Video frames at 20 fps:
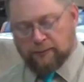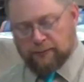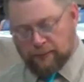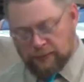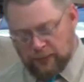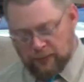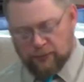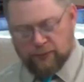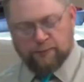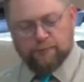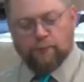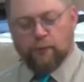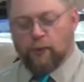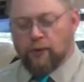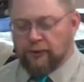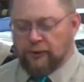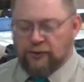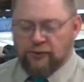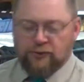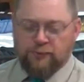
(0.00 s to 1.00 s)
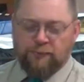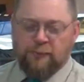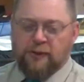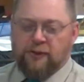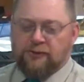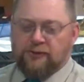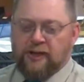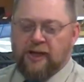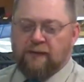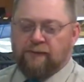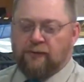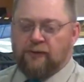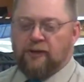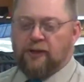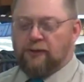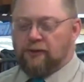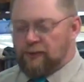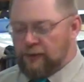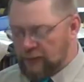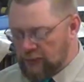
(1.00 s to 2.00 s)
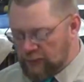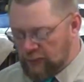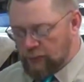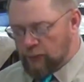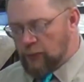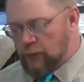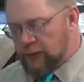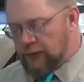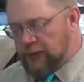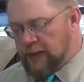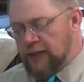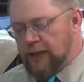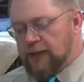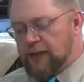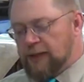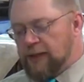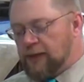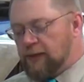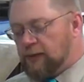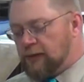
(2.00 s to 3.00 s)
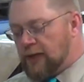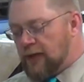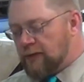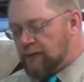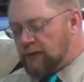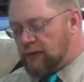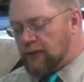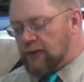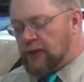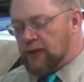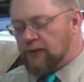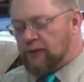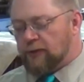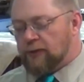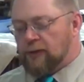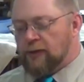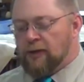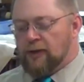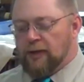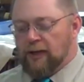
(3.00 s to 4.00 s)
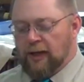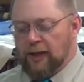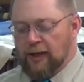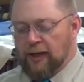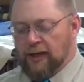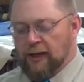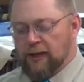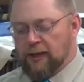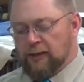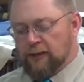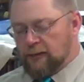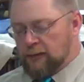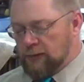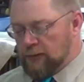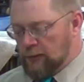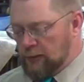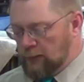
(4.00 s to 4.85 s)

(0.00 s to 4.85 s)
There's one conspiracy after another one king killed after another. And